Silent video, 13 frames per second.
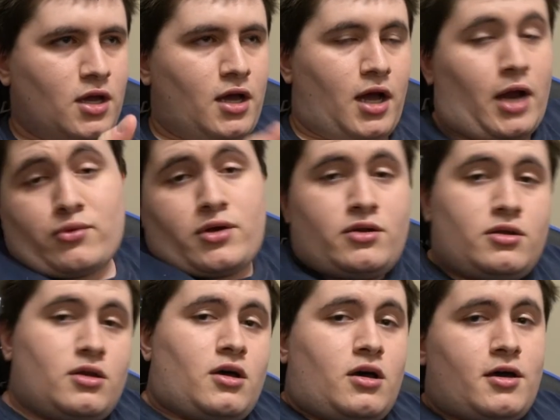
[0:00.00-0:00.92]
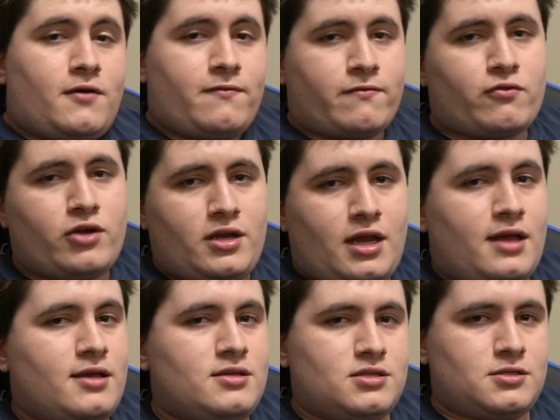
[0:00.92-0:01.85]
I run
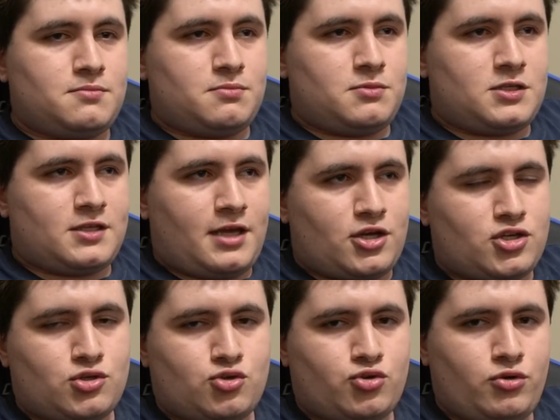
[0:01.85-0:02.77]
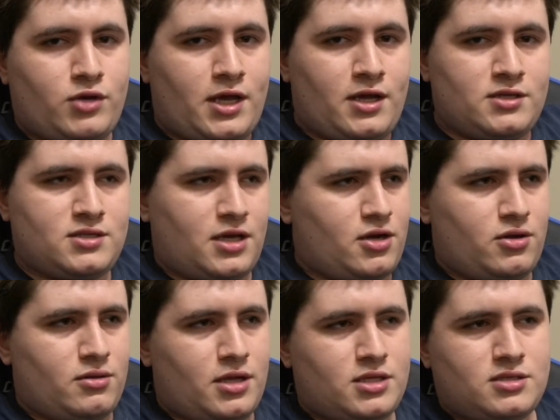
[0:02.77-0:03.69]

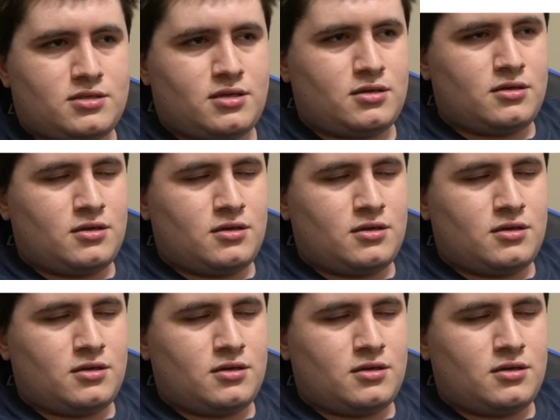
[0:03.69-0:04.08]
FreeNAS/TrueNAS.